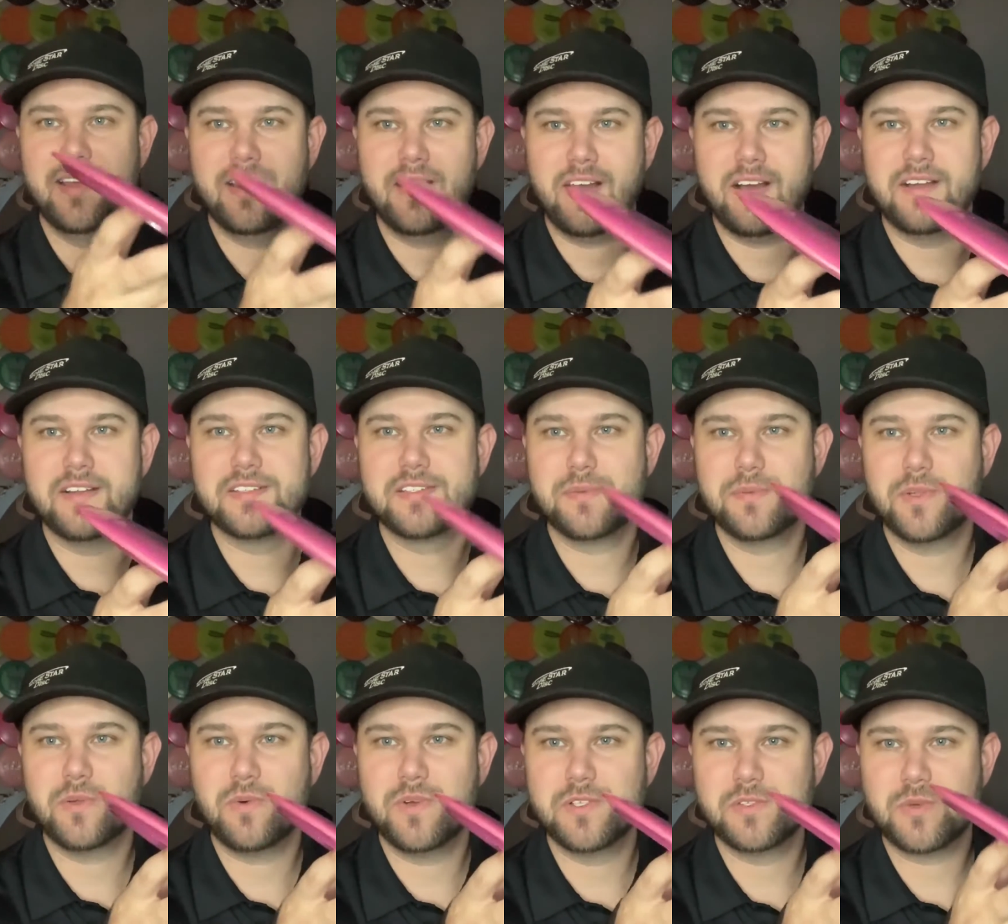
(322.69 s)
On some of the
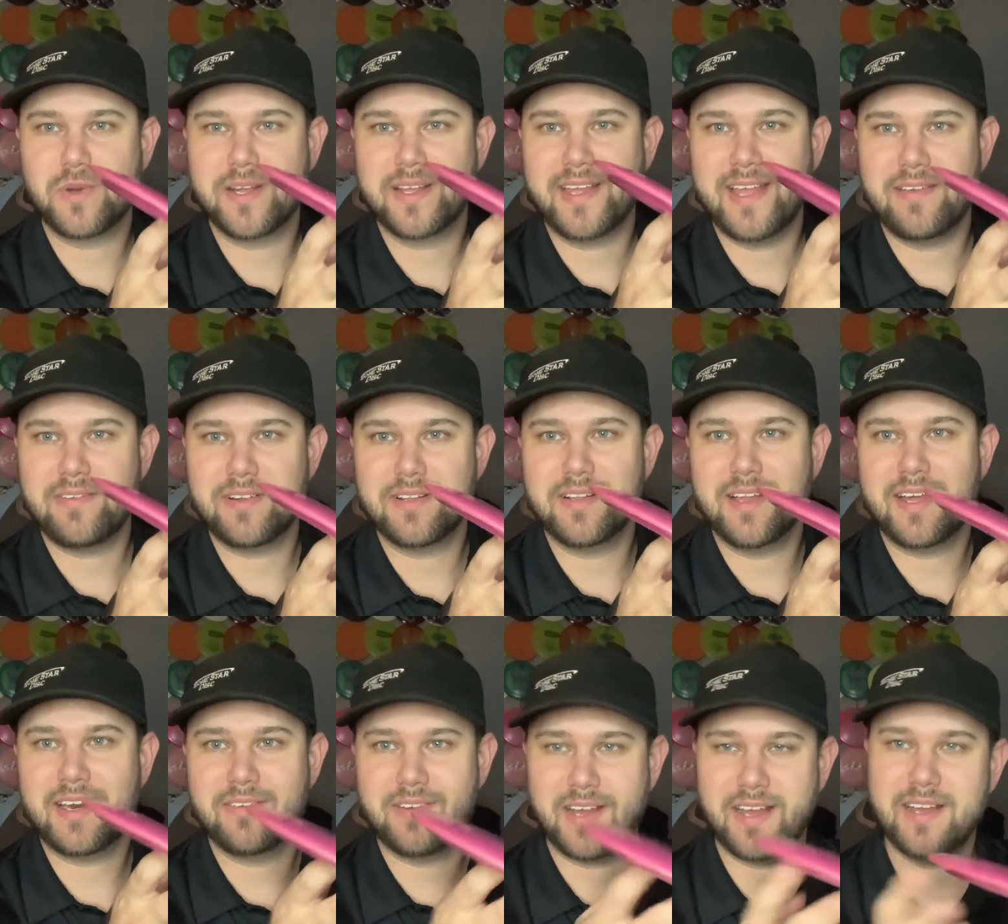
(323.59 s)
ones where I gave it a lot
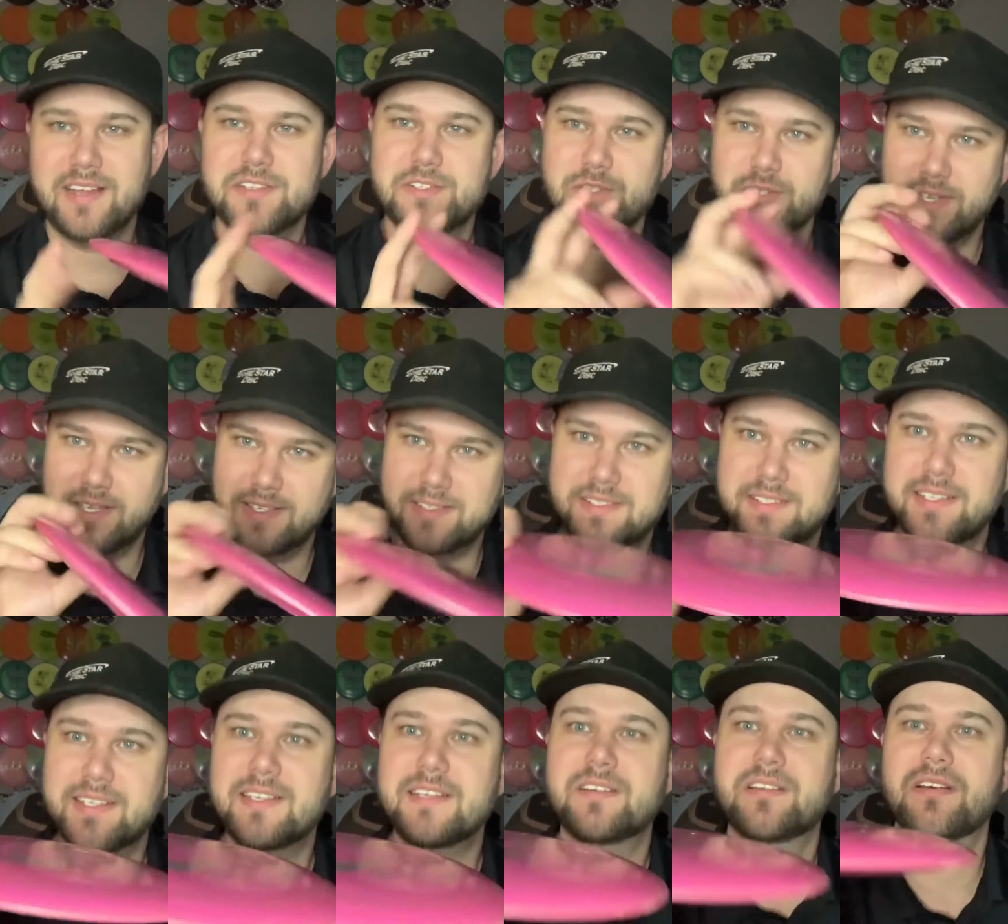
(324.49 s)
of hyzer, it
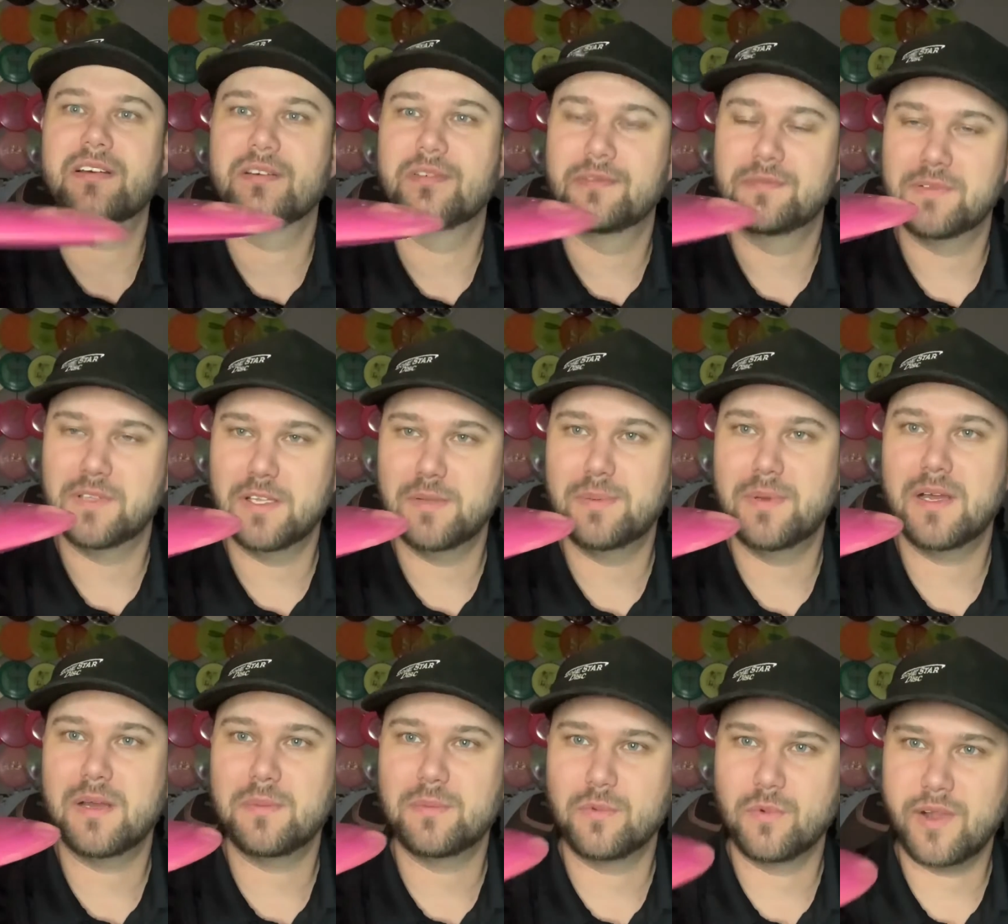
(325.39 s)
did flip
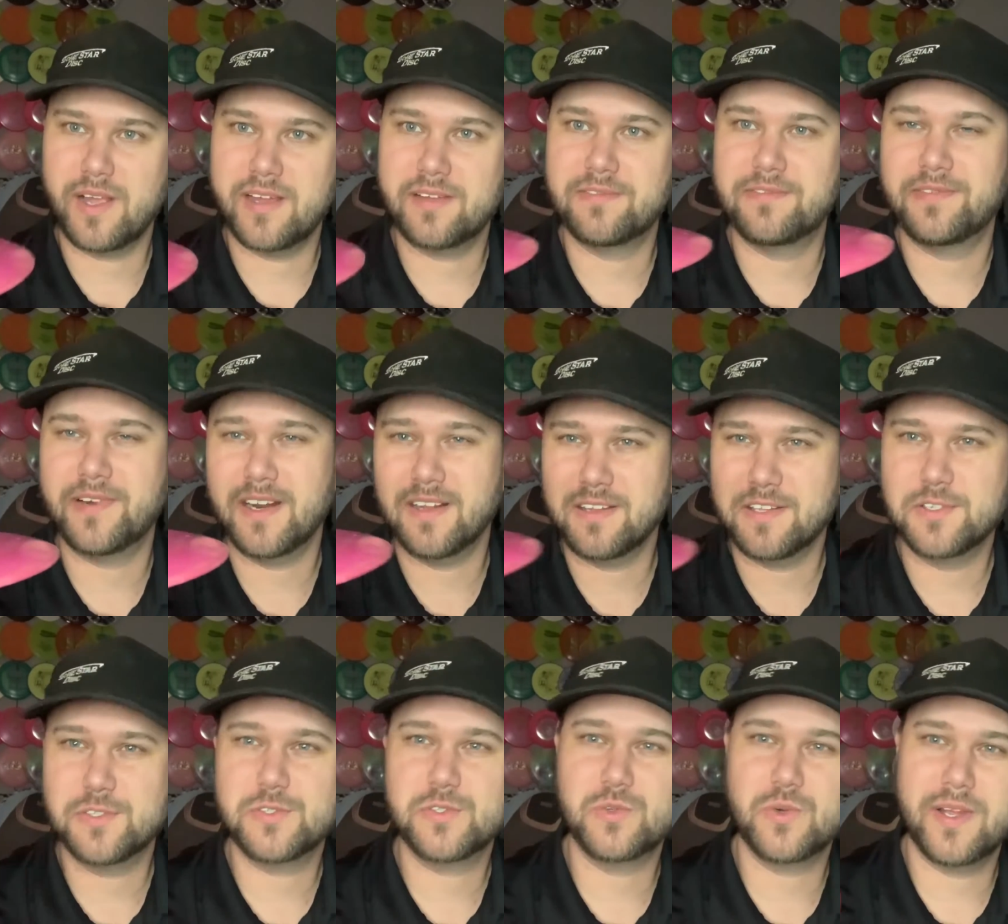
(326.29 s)
up, ride fairly
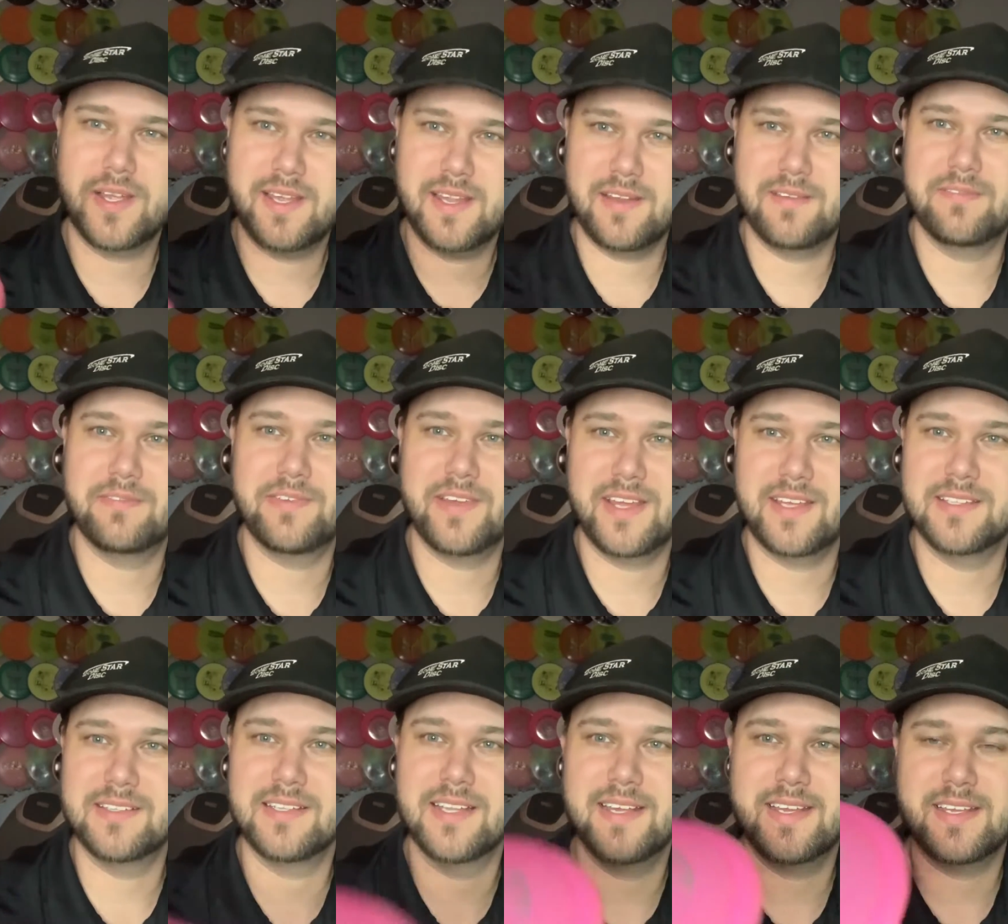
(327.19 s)
straight, and fade
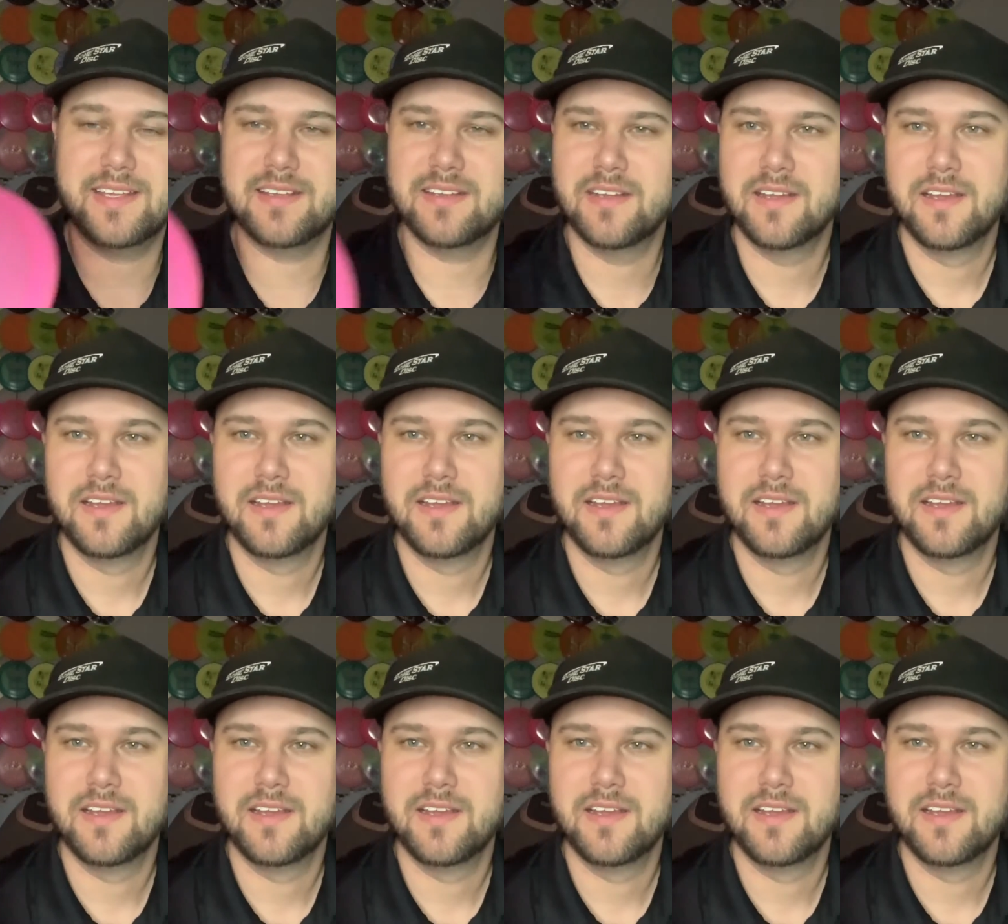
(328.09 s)
late.